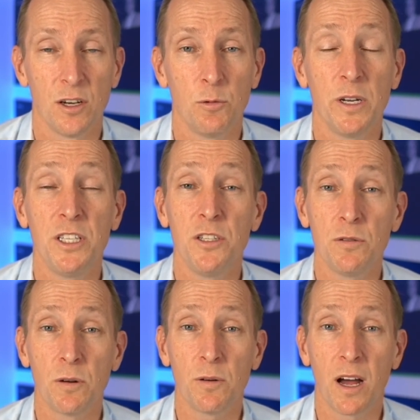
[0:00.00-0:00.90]
When
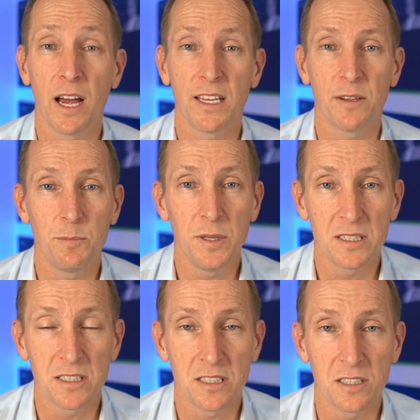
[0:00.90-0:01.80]
you are right, the
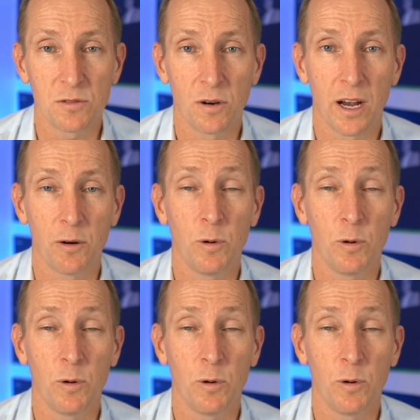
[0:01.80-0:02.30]
business is right.